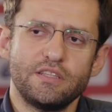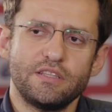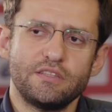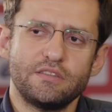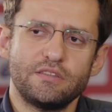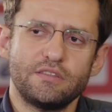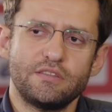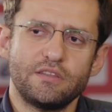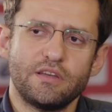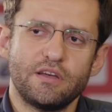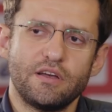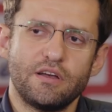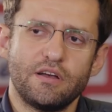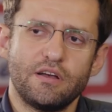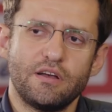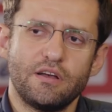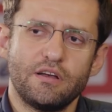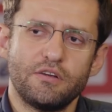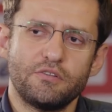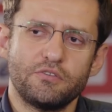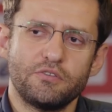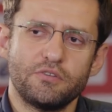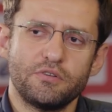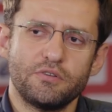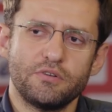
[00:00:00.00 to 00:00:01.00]
that uh,
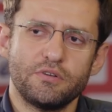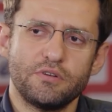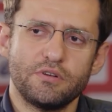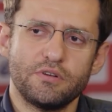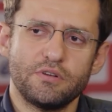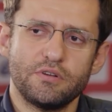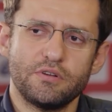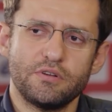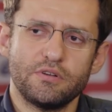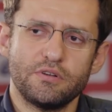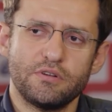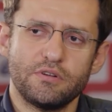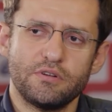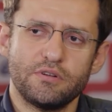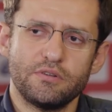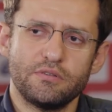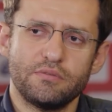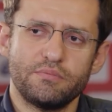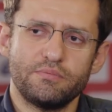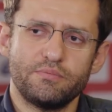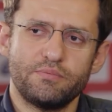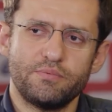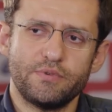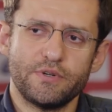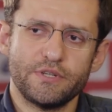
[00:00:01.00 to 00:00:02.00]
our
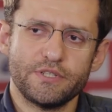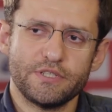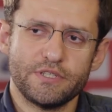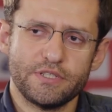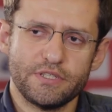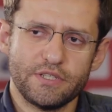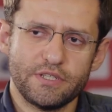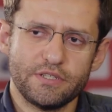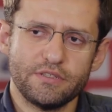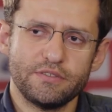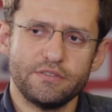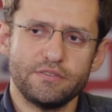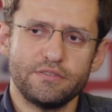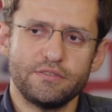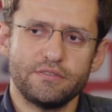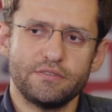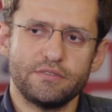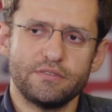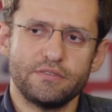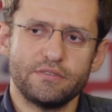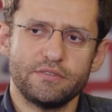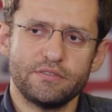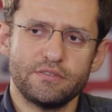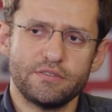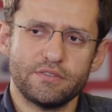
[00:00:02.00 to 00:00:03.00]
uh, president,
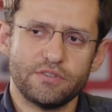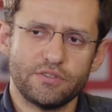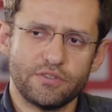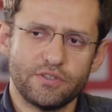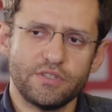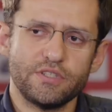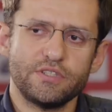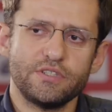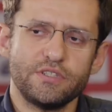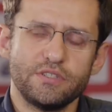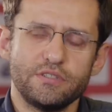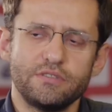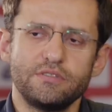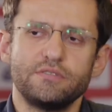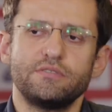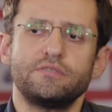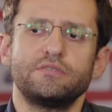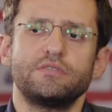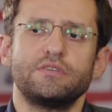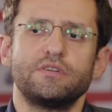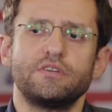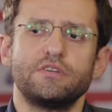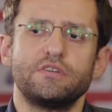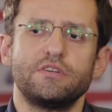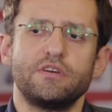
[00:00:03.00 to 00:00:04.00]
uh, Sargsyan,
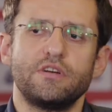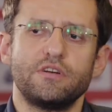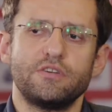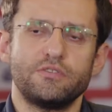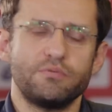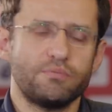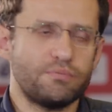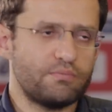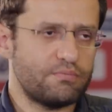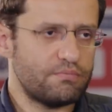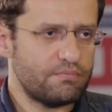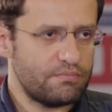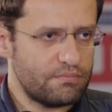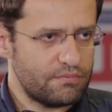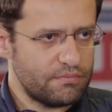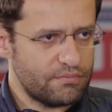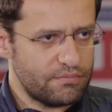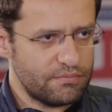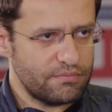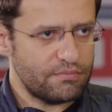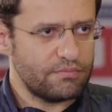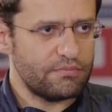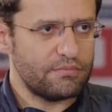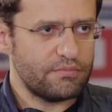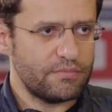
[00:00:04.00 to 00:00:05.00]
uh, our
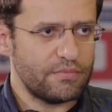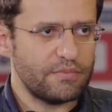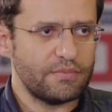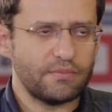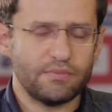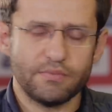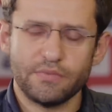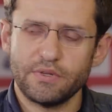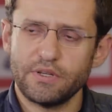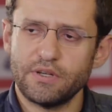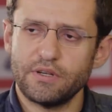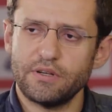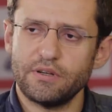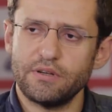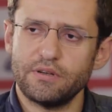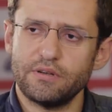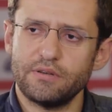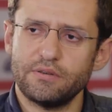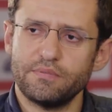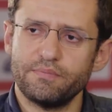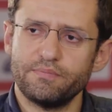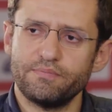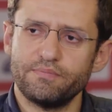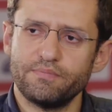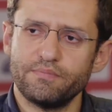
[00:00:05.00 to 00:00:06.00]

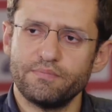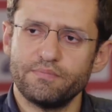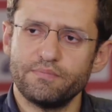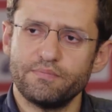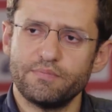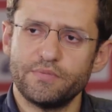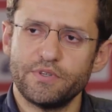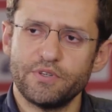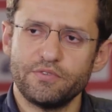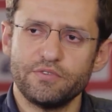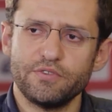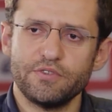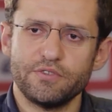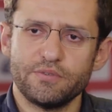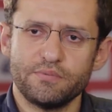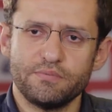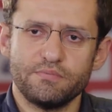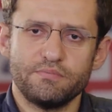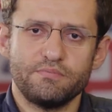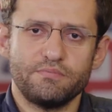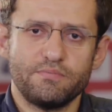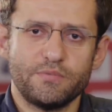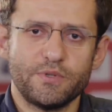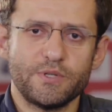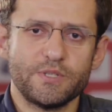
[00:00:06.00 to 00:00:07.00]
uh, previous
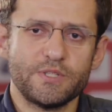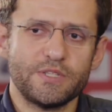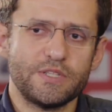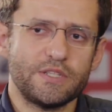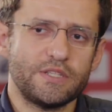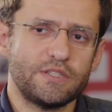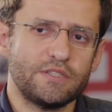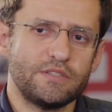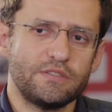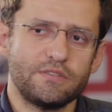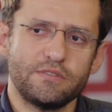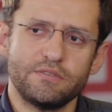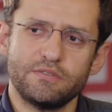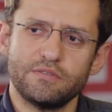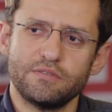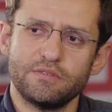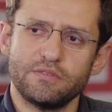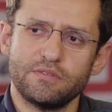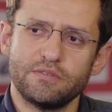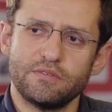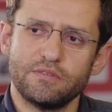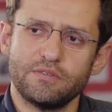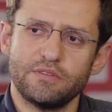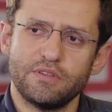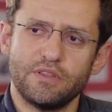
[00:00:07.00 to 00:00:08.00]
president,
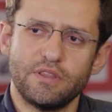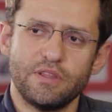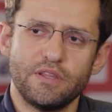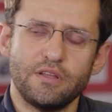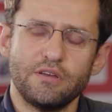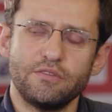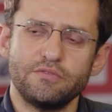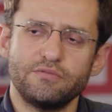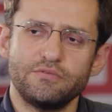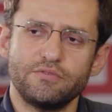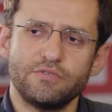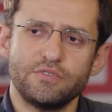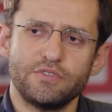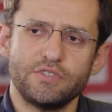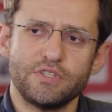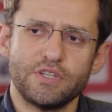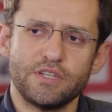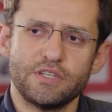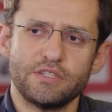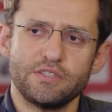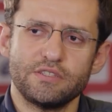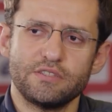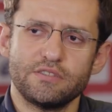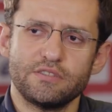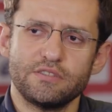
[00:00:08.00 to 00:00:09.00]
loved
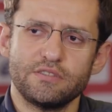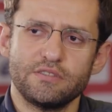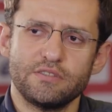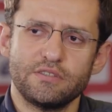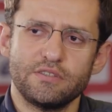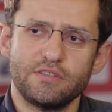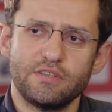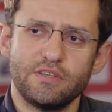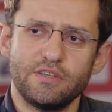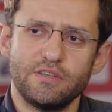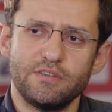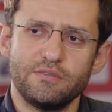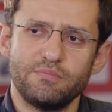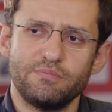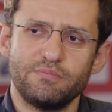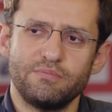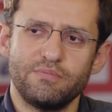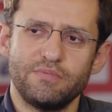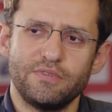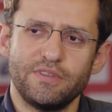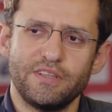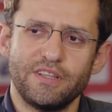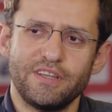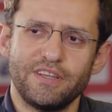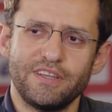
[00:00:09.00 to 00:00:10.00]
chess. He
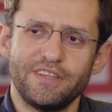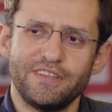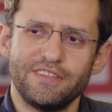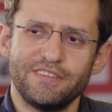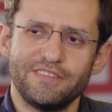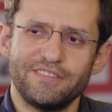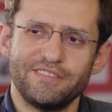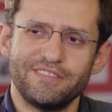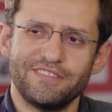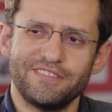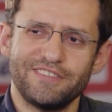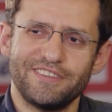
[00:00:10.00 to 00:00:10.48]
played